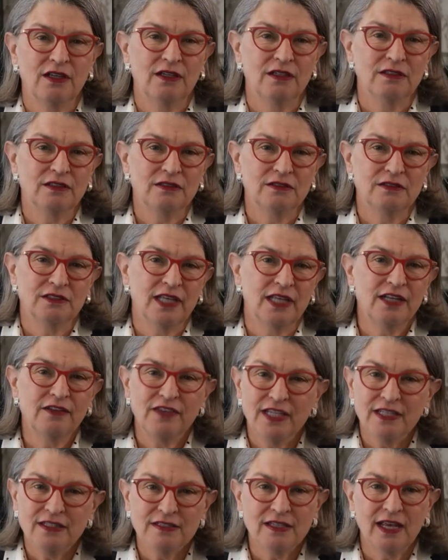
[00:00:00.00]
a set of
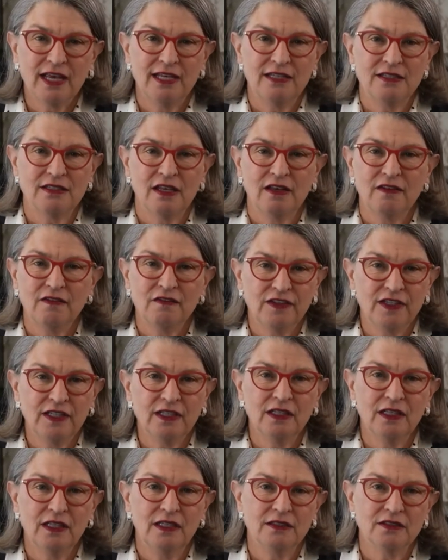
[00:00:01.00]
insights and
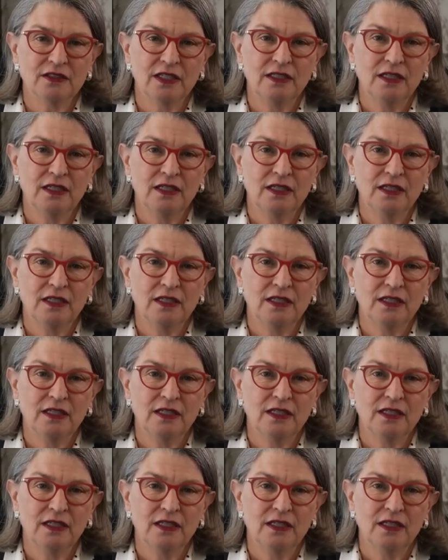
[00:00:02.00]
feelings.